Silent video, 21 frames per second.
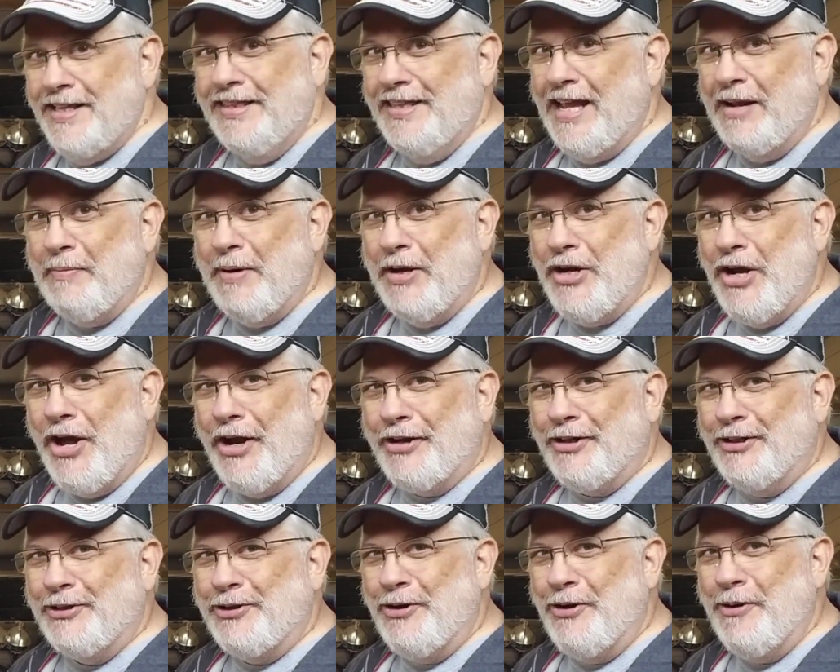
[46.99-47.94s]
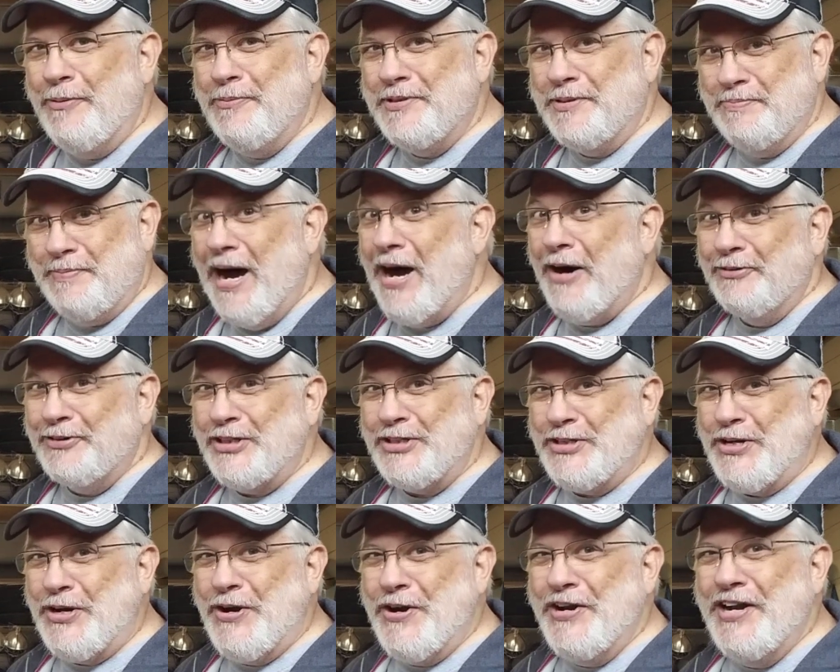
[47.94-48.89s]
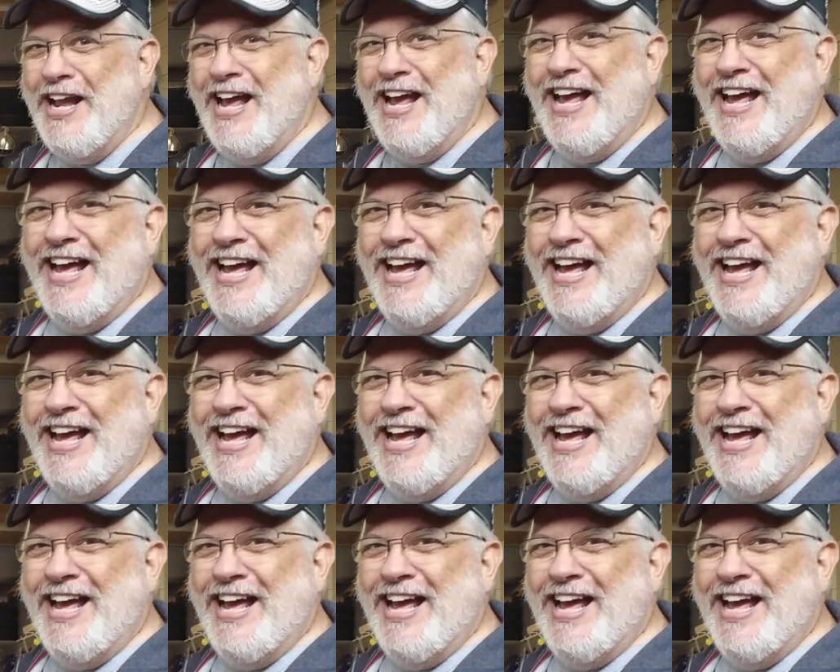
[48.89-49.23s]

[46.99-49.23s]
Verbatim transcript: like my nautical terms, about the turn,